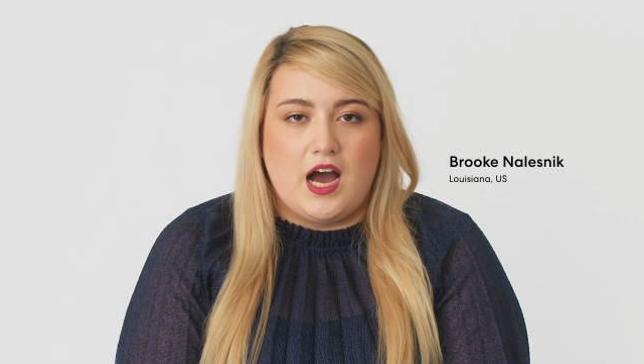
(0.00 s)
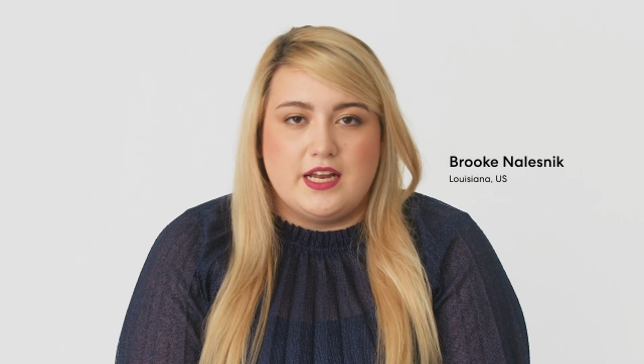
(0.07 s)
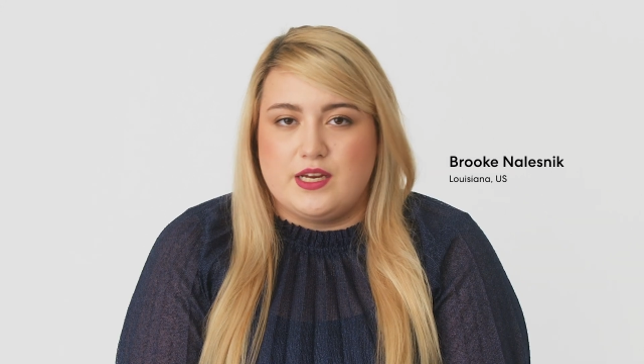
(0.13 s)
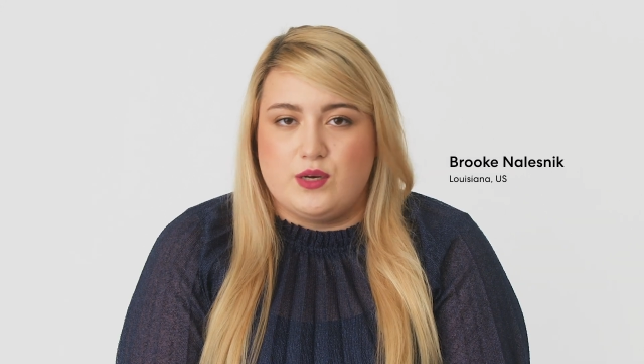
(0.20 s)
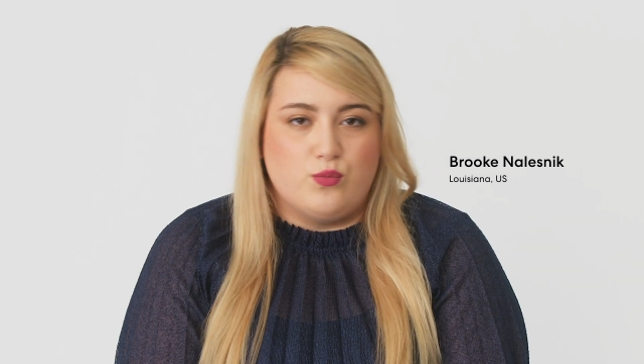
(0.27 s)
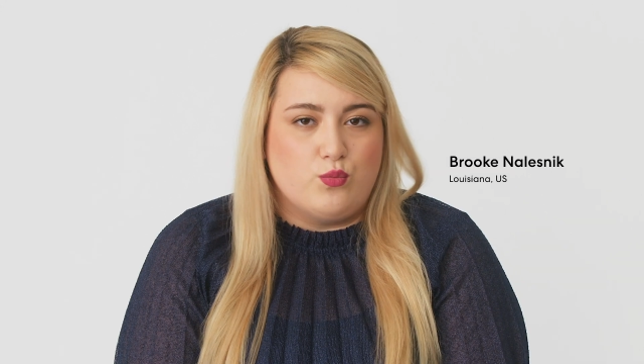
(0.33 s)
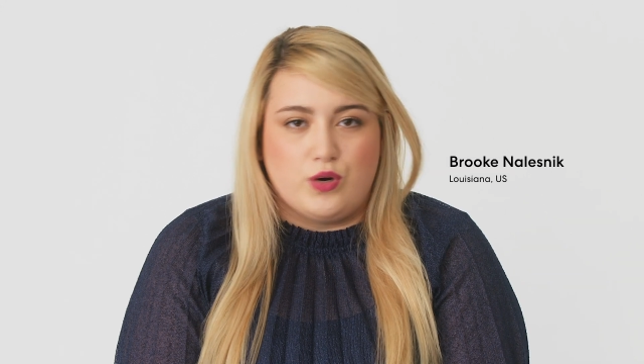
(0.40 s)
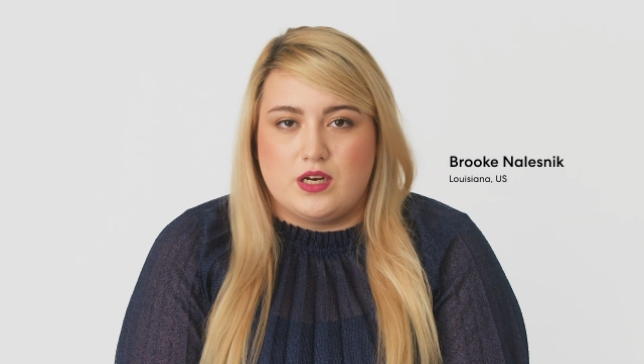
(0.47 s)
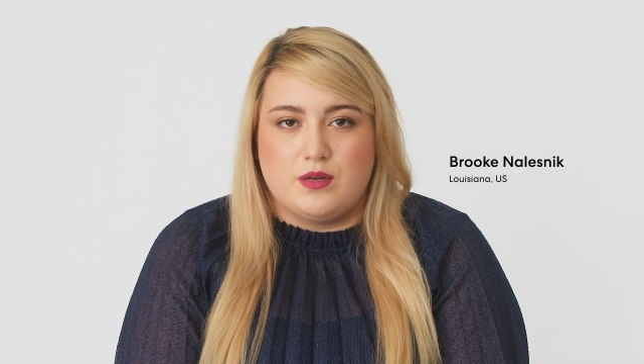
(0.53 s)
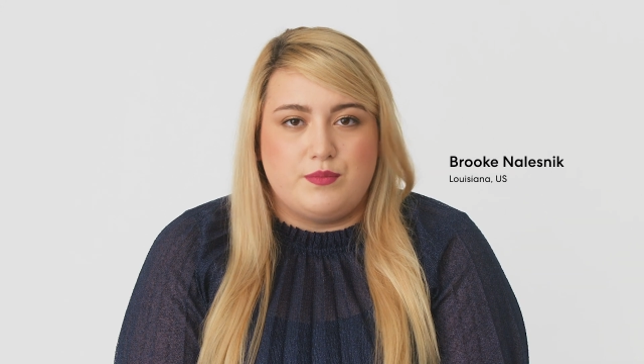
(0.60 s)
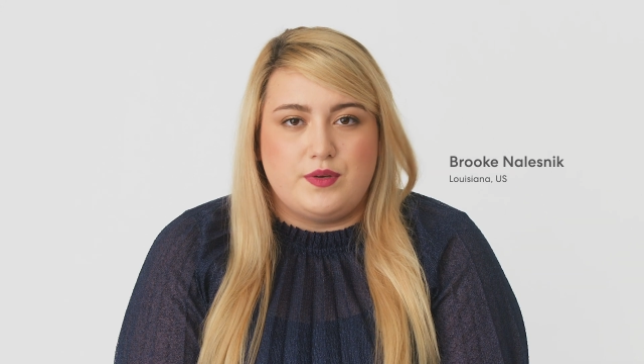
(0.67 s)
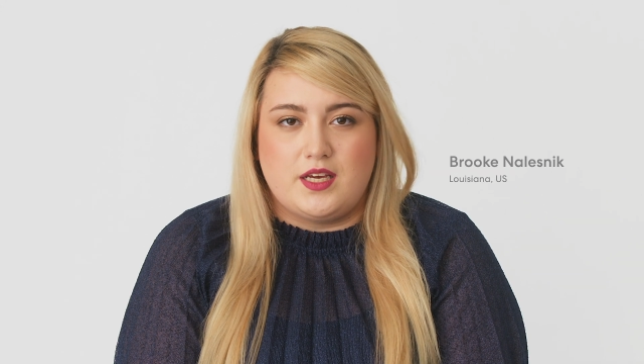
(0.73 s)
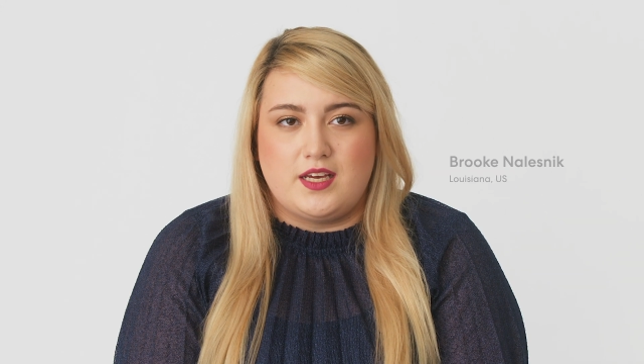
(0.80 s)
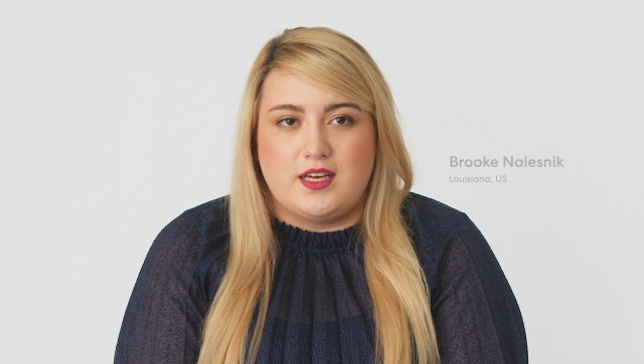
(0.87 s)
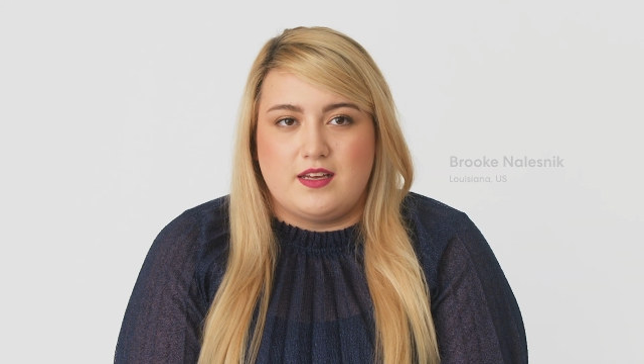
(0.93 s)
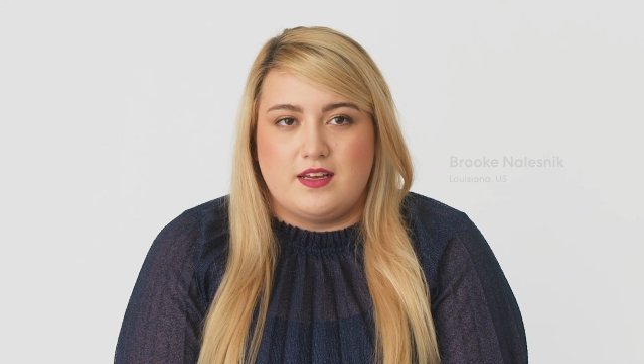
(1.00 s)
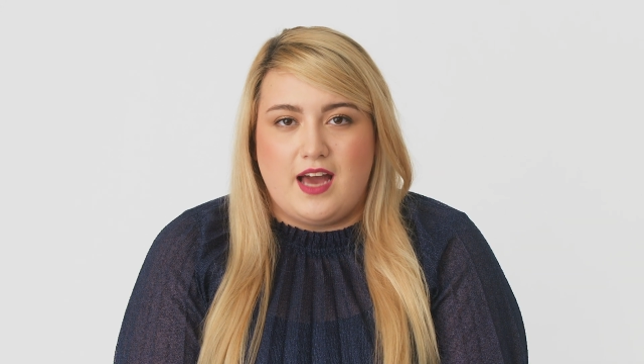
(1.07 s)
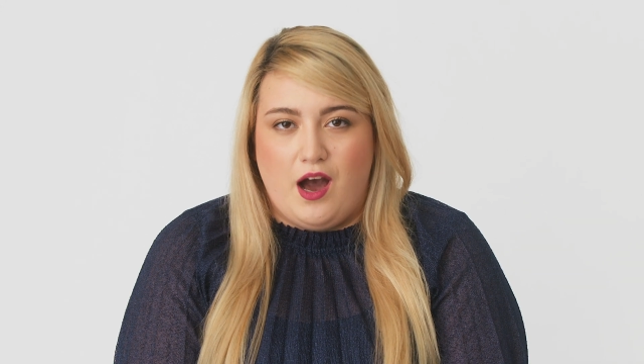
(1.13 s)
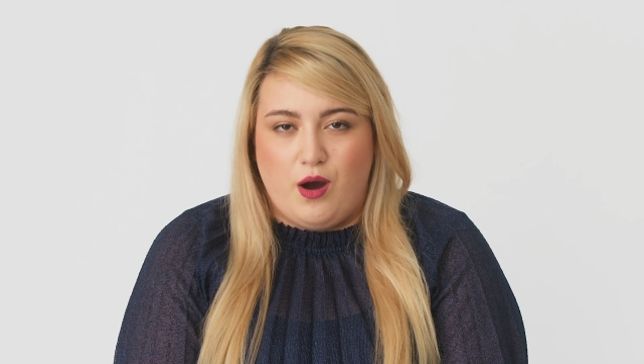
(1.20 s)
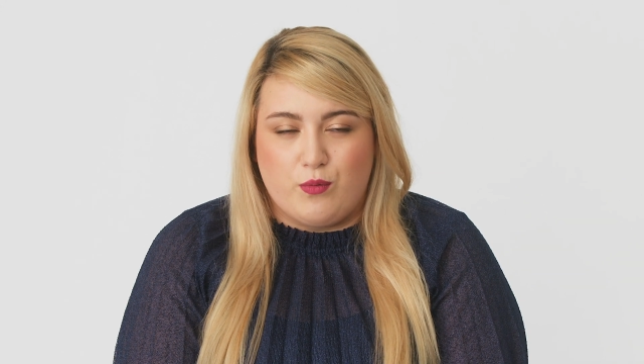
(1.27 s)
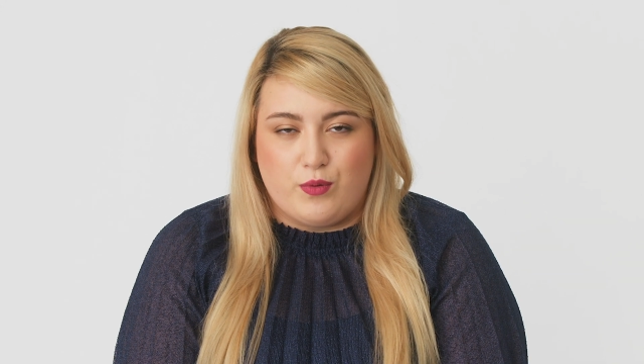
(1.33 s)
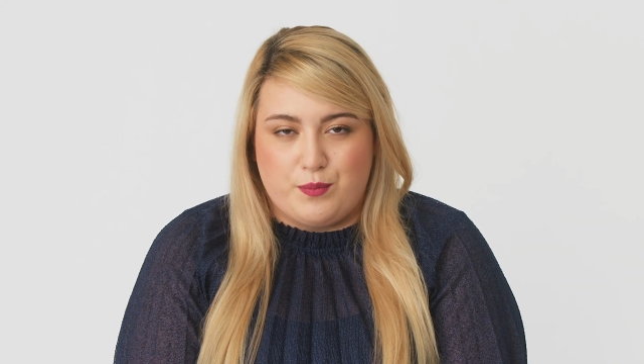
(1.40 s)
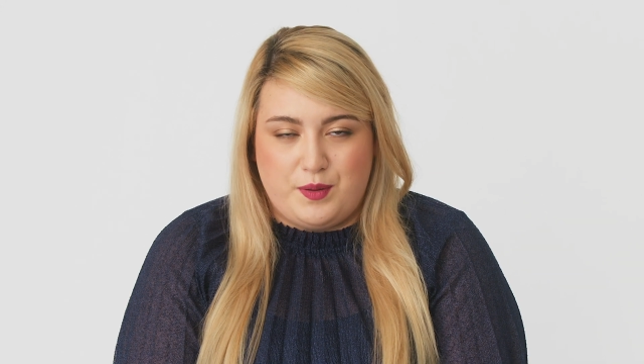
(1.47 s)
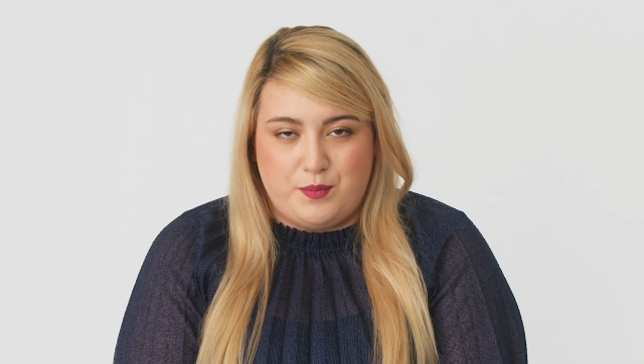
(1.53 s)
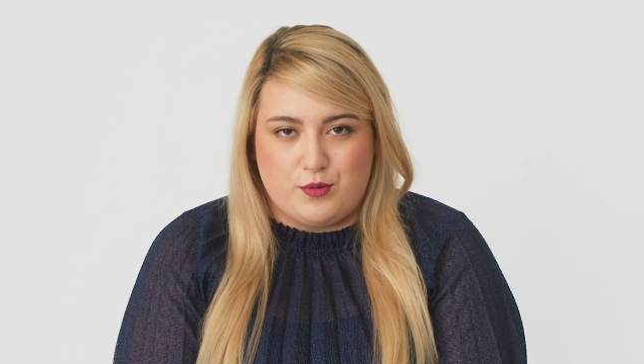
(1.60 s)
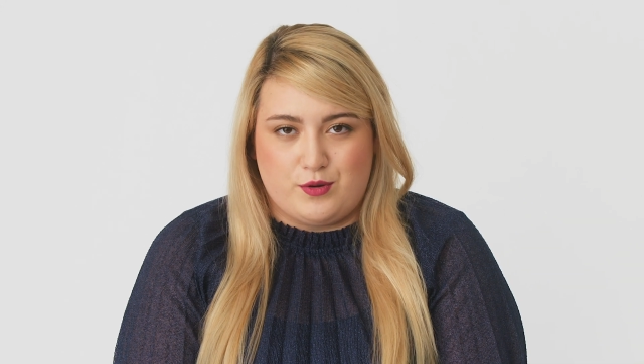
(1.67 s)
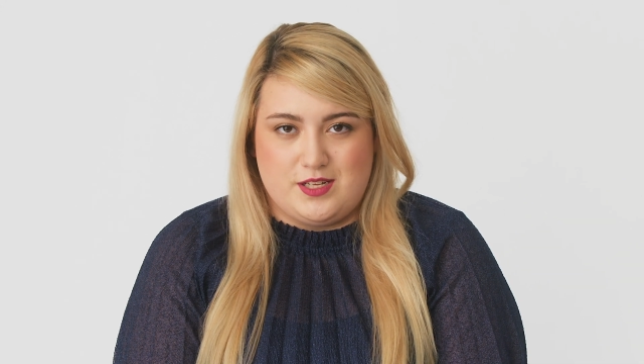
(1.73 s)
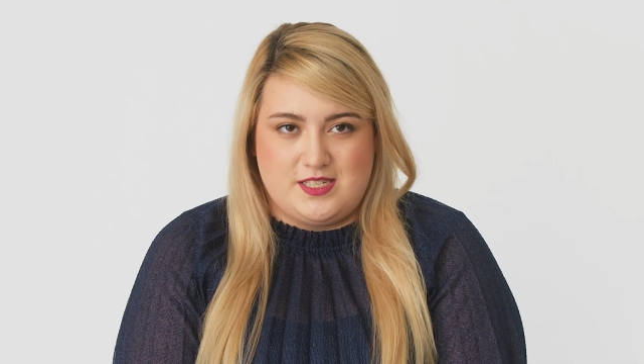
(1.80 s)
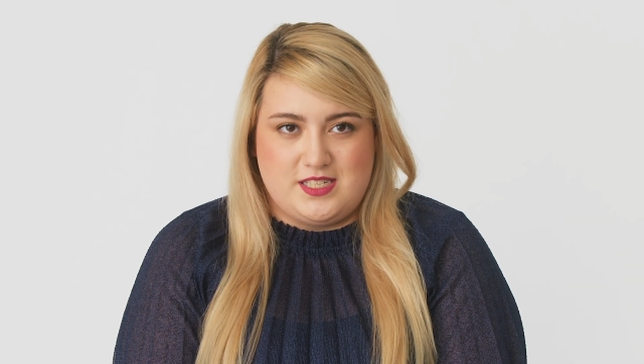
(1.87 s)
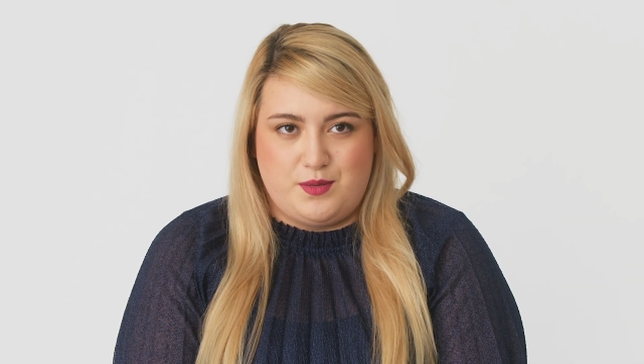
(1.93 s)
I didn't want to be out where
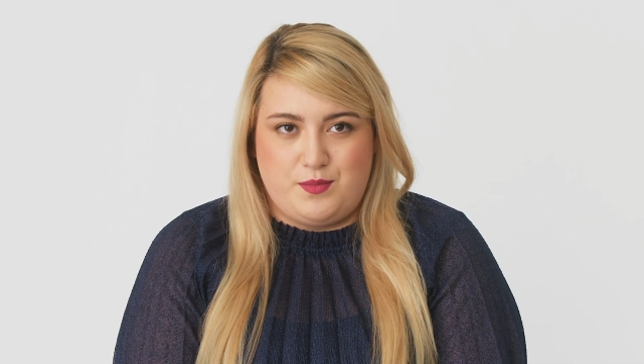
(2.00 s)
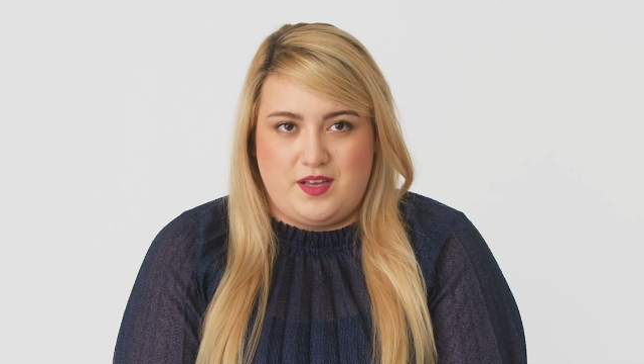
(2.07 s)
people could see